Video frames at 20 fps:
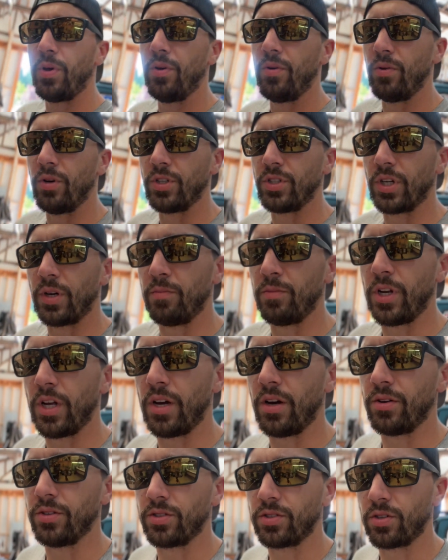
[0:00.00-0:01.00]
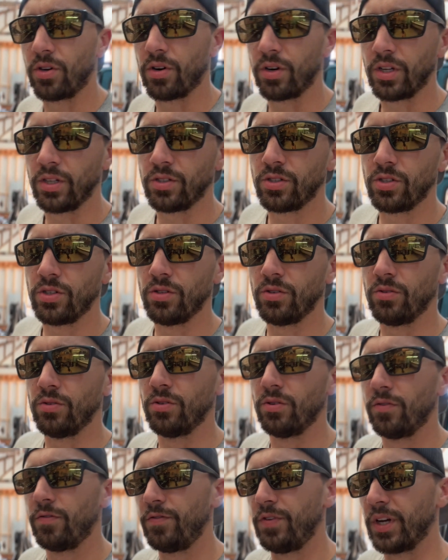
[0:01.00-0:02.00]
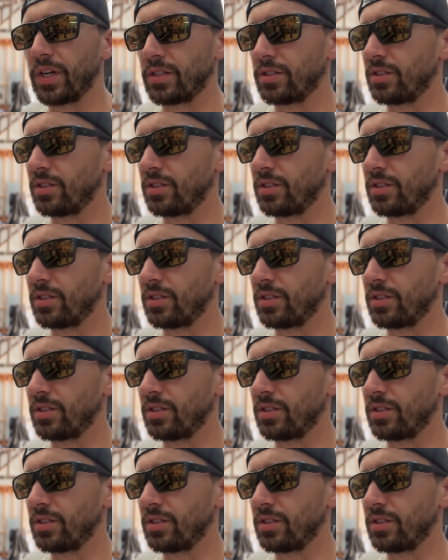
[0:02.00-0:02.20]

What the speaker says: which I'm now starting to fix